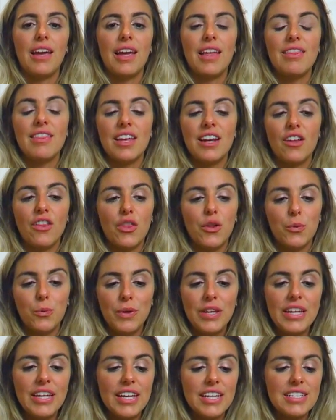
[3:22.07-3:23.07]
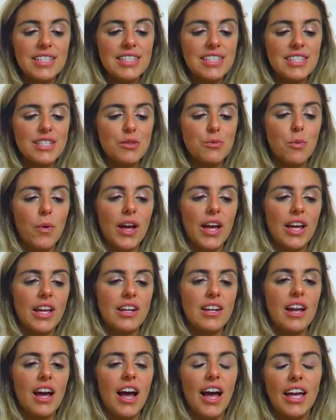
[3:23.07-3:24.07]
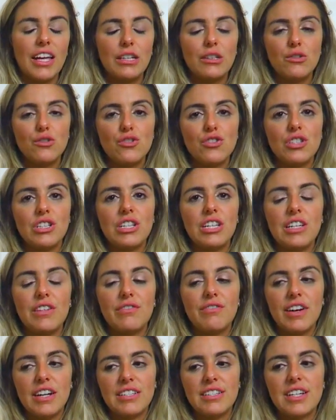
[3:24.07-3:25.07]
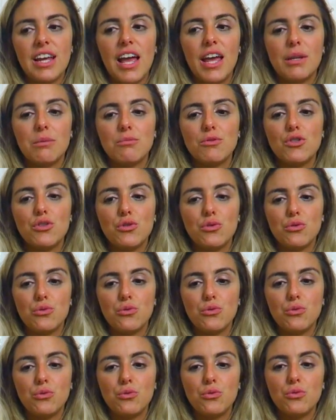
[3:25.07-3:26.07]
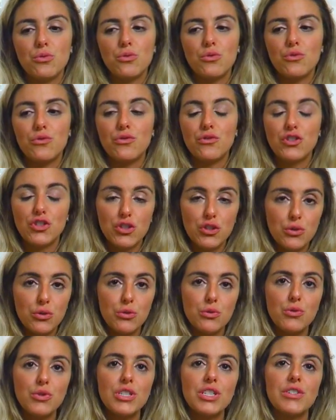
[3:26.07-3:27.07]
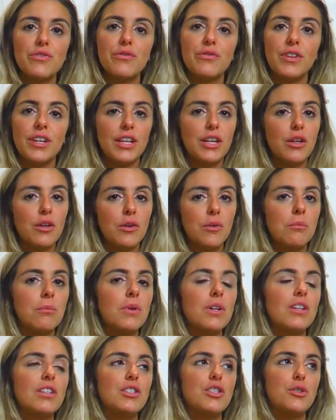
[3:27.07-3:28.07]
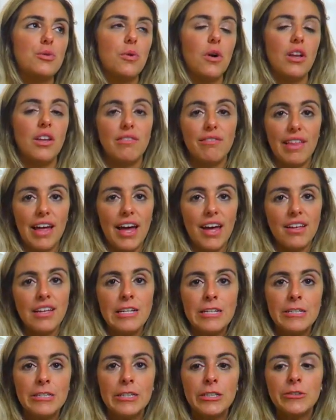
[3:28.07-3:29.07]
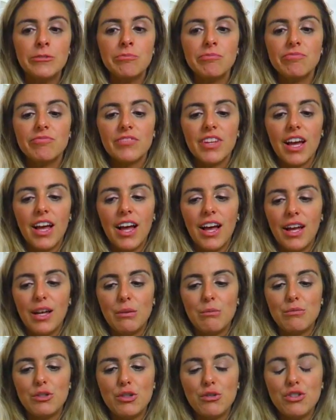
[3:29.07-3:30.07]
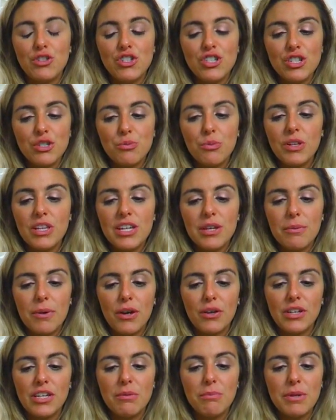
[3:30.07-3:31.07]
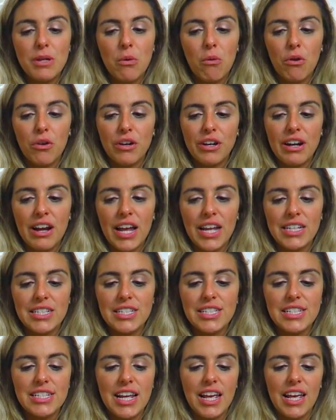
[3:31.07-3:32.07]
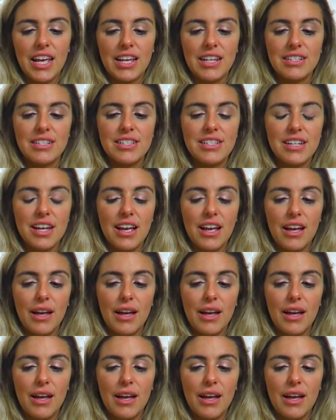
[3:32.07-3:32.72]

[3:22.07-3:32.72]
then on the weekends is when I usually find time to shoot, film, do all of that. So it's just really about keeping organized and